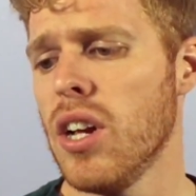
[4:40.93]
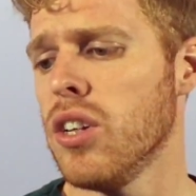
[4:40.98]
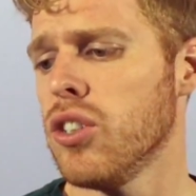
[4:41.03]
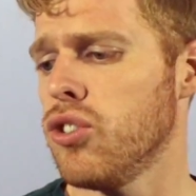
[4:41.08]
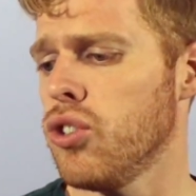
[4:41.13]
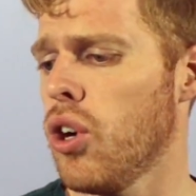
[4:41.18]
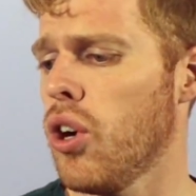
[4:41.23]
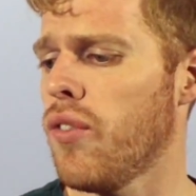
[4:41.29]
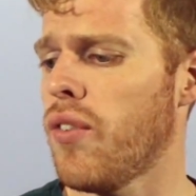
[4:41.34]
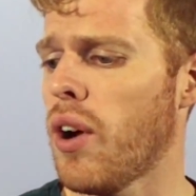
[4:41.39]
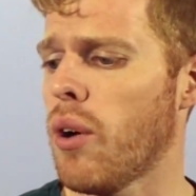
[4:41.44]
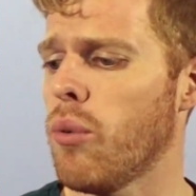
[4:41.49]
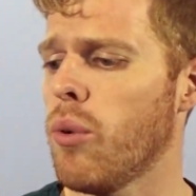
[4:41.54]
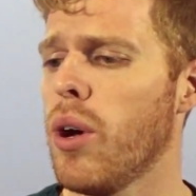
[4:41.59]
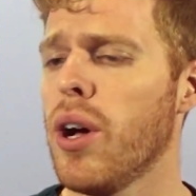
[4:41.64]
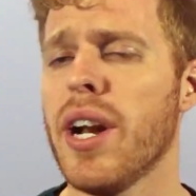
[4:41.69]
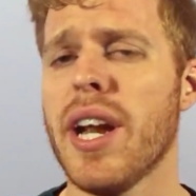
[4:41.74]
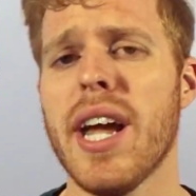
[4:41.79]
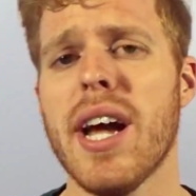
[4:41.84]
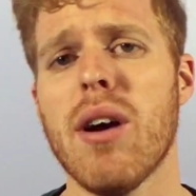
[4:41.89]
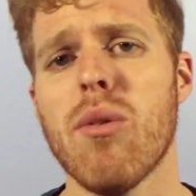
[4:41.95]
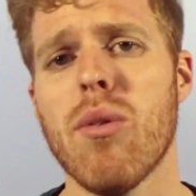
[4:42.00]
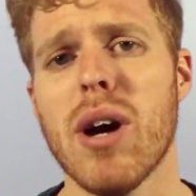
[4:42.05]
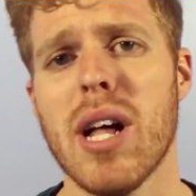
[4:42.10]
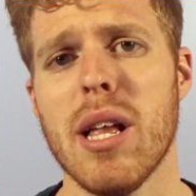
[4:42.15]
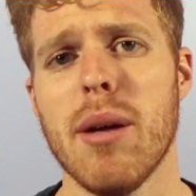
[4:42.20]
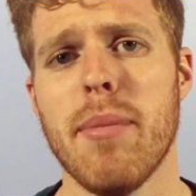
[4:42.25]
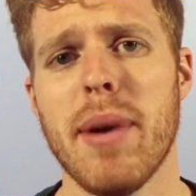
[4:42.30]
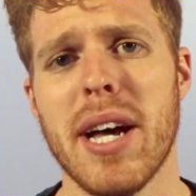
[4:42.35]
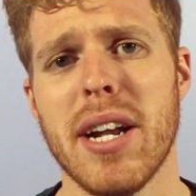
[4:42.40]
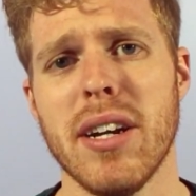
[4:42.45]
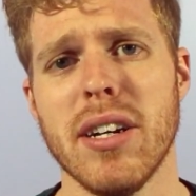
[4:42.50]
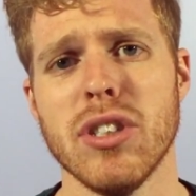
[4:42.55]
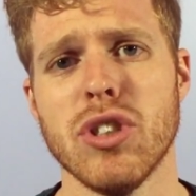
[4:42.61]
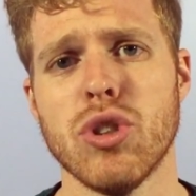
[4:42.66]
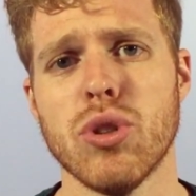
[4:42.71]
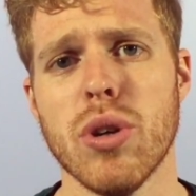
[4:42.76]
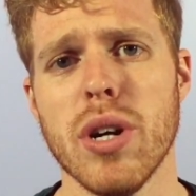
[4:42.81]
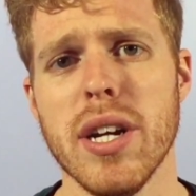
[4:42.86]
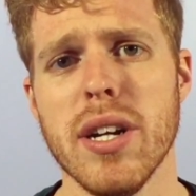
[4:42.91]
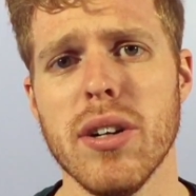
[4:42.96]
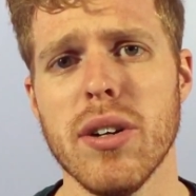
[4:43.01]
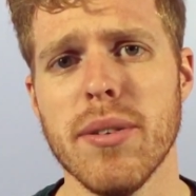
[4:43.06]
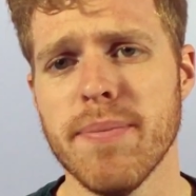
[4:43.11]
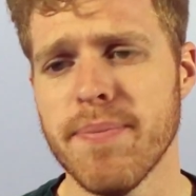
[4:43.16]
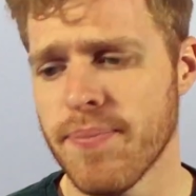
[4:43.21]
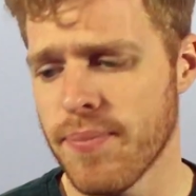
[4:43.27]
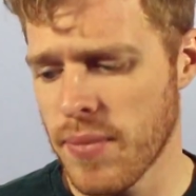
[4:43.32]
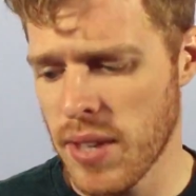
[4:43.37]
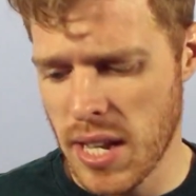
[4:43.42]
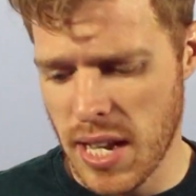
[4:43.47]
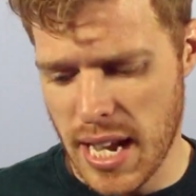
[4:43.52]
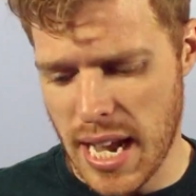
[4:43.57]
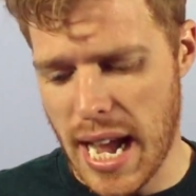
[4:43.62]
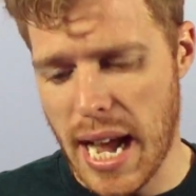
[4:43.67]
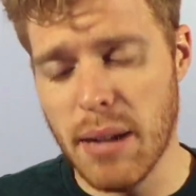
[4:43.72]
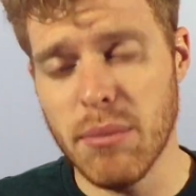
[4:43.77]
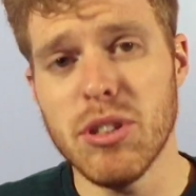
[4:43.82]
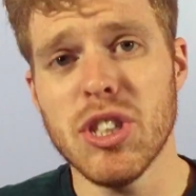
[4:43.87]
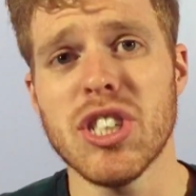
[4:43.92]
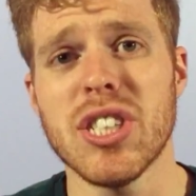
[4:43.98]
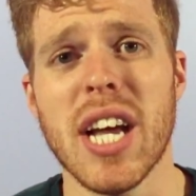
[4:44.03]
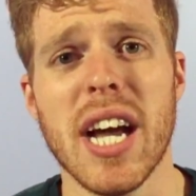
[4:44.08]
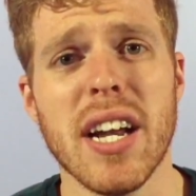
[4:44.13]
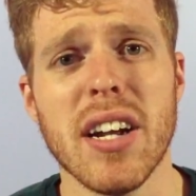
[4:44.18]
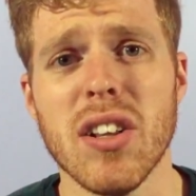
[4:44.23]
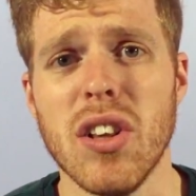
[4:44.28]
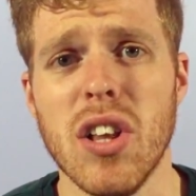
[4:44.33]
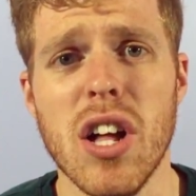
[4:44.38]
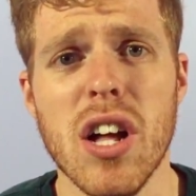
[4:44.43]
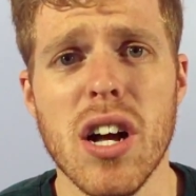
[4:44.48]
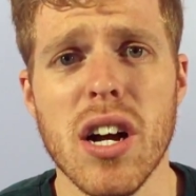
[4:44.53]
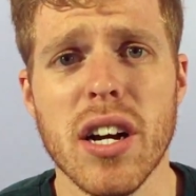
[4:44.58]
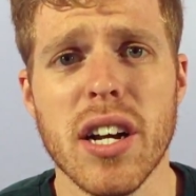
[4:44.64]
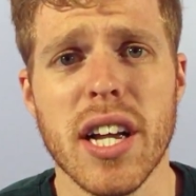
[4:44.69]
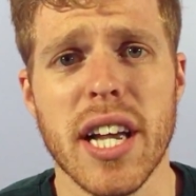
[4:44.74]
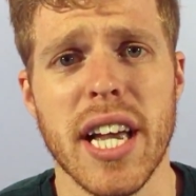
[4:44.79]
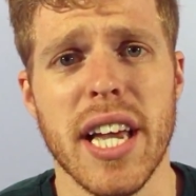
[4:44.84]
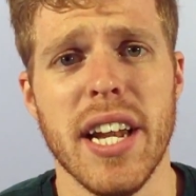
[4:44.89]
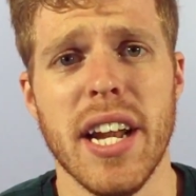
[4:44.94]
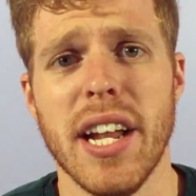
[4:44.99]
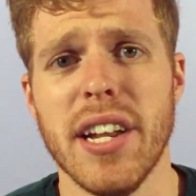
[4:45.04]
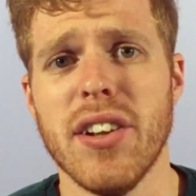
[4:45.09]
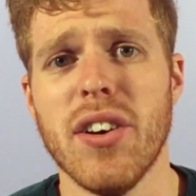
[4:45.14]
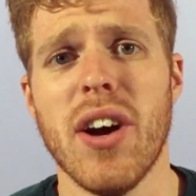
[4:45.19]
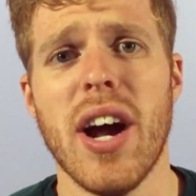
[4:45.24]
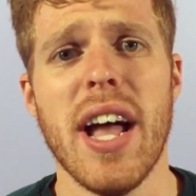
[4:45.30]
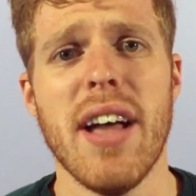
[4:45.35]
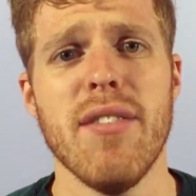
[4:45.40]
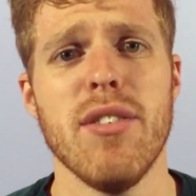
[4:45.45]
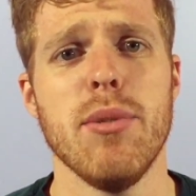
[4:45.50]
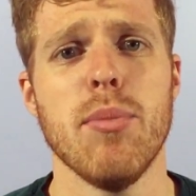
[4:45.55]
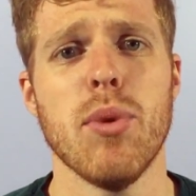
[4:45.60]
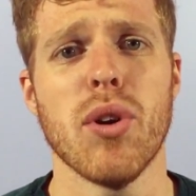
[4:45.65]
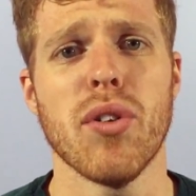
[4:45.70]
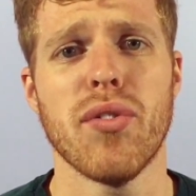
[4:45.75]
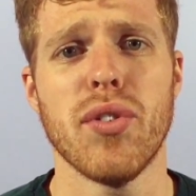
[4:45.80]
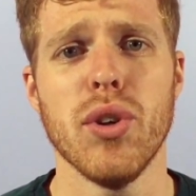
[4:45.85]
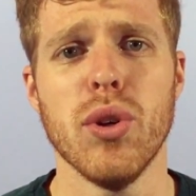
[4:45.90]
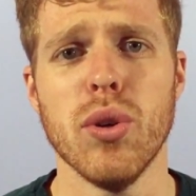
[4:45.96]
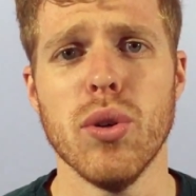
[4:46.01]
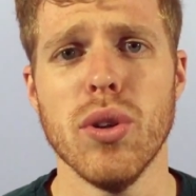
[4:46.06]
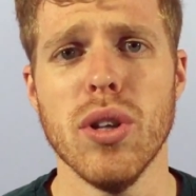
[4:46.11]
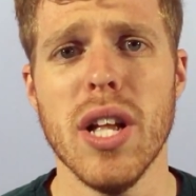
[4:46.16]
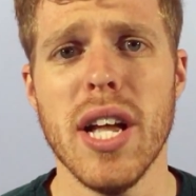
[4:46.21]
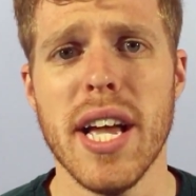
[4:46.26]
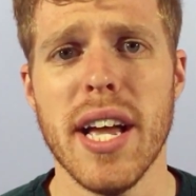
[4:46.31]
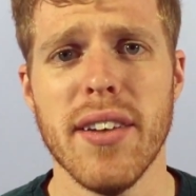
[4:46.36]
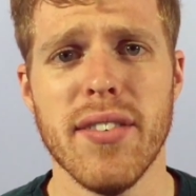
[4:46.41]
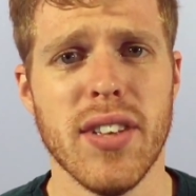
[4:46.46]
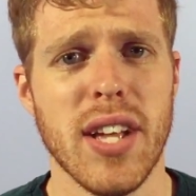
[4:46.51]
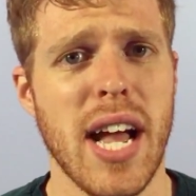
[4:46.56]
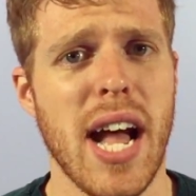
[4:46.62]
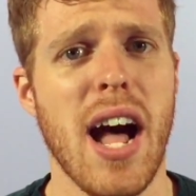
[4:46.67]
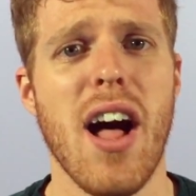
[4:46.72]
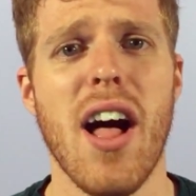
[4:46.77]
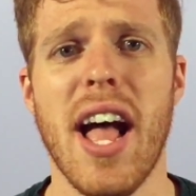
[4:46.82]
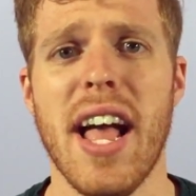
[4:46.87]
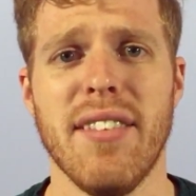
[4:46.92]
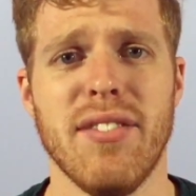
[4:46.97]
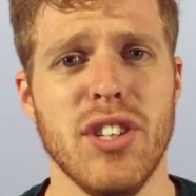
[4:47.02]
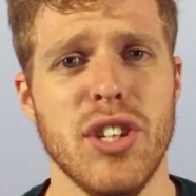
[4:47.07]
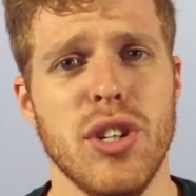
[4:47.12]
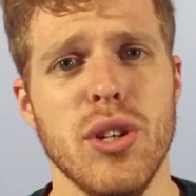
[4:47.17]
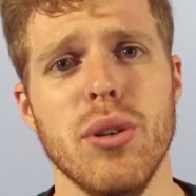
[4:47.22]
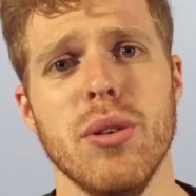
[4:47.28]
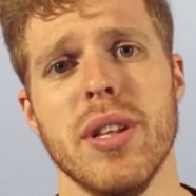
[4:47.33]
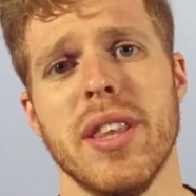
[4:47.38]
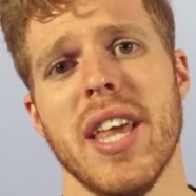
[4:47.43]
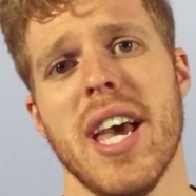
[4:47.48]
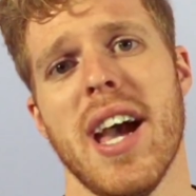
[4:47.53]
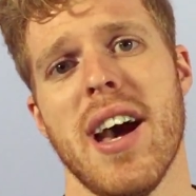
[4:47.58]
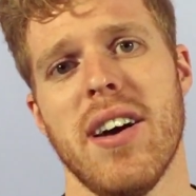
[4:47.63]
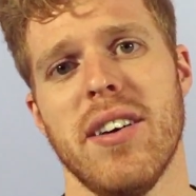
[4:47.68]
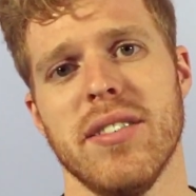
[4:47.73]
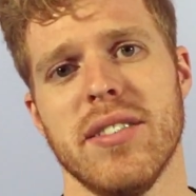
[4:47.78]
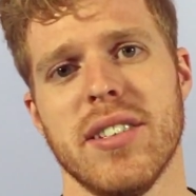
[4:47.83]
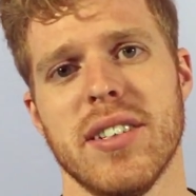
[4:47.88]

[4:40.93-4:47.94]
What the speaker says: So if I run out while I'm out on trail, I'm just out of luck and I don't have any more fuel left, I'll have to do without.